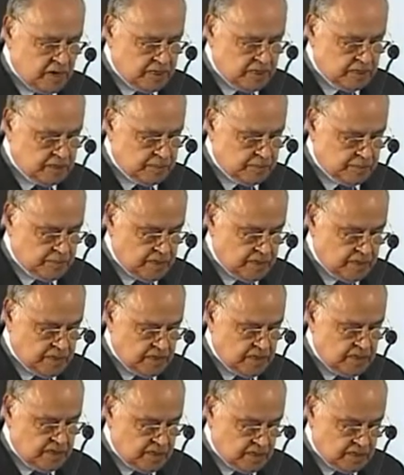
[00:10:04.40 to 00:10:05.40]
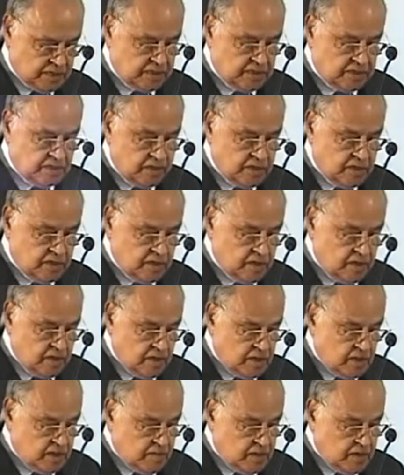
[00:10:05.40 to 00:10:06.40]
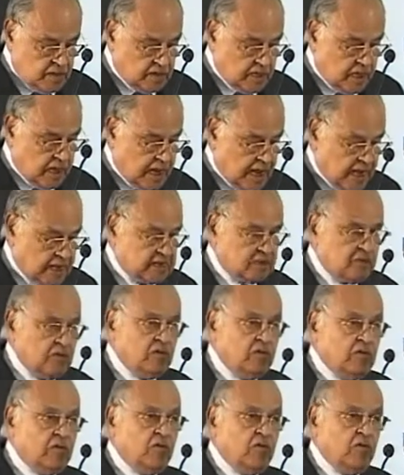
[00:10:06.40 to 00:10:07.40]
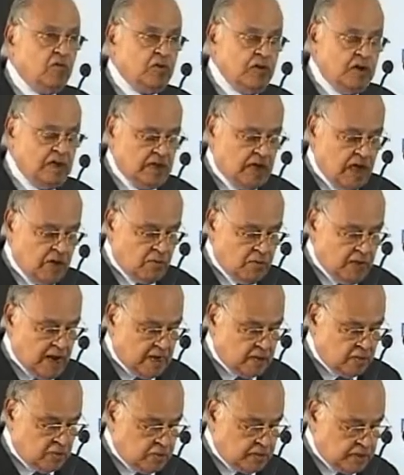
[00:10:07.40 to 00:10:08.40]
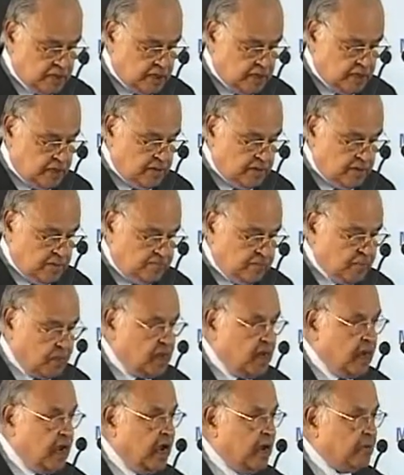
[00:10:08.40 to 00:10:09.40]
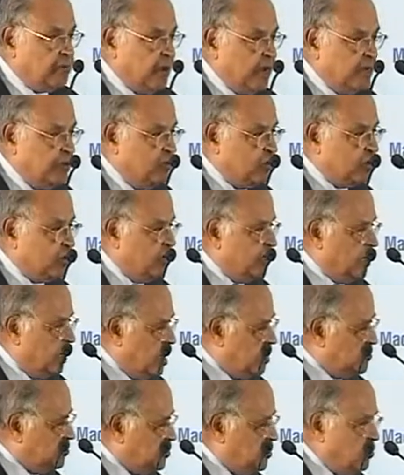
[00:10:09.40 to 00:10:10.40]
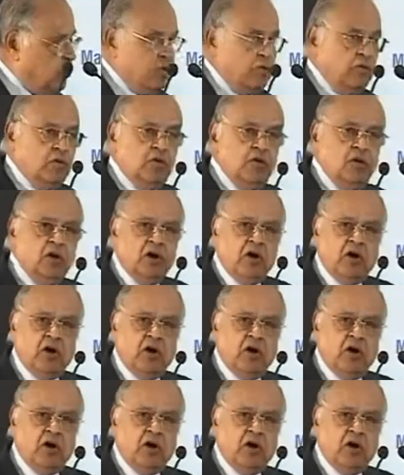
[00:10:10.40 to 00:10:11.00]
participate in this. In the last, only I would like to say FIEO can help you,